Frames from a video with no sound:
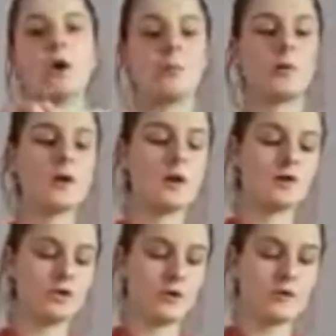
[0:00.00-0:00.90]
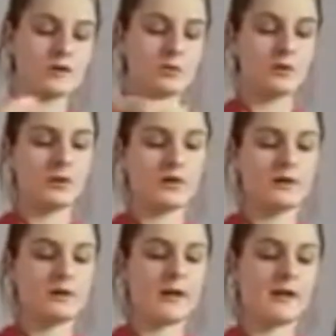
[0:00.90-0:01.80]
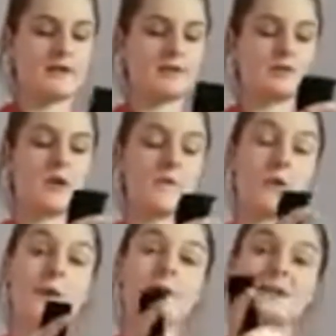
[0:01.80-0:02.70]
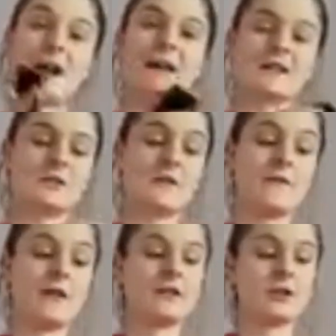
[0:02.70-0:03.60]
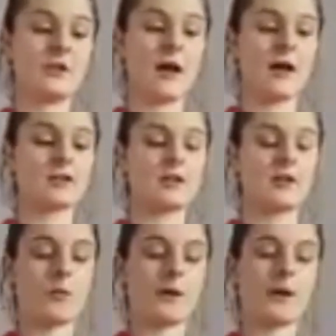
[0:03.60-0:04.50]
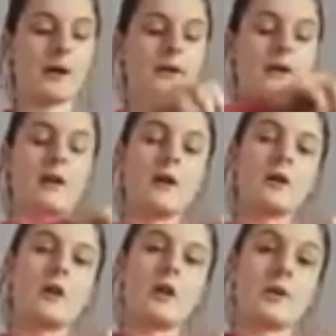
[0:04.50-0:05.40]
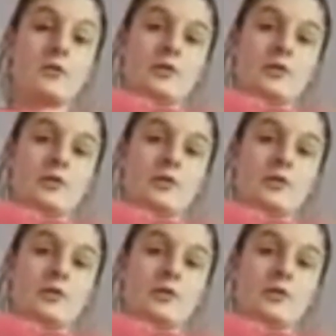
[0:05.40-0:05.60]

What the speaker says: up. So this one contains a very nice feature that I actually quite like. Is